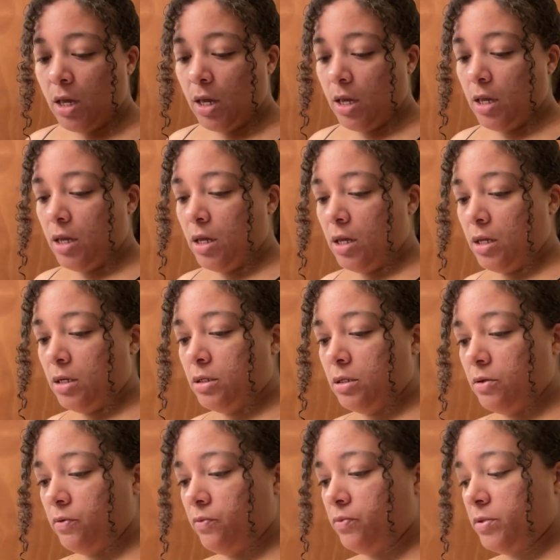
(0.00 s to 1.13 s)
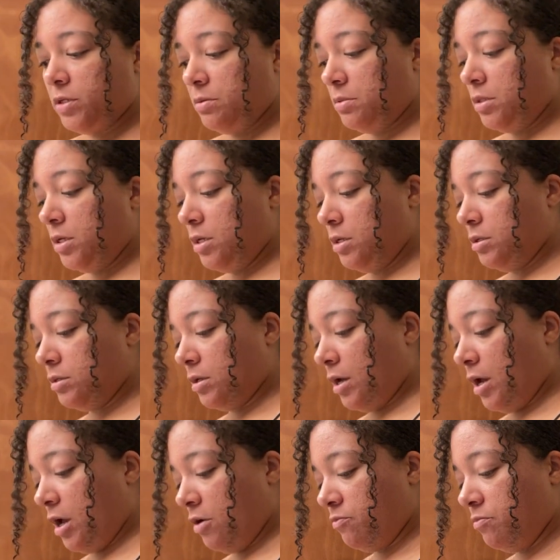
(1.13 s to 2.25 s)
and some of these I
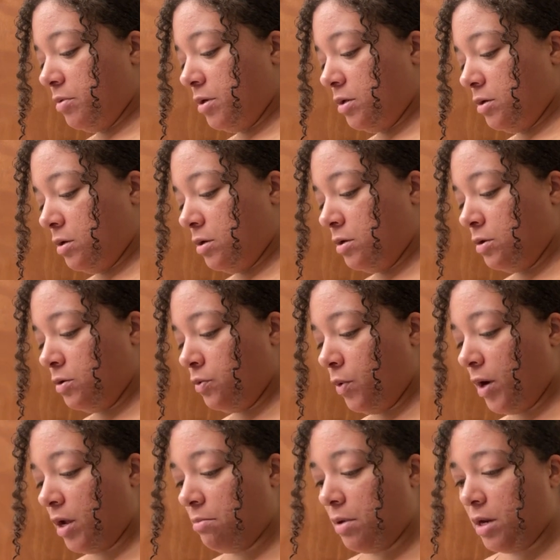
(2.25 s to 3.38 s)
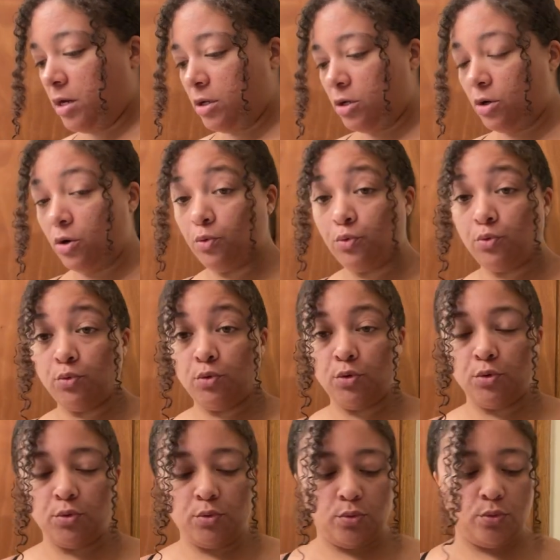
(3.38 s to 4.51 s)
have been recommended you know
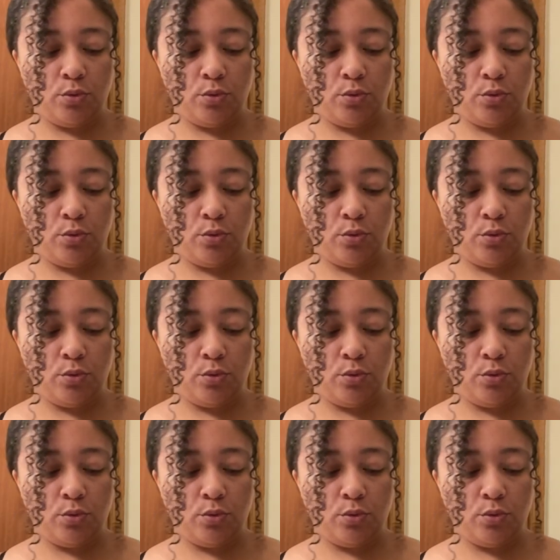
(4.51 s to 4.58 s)
through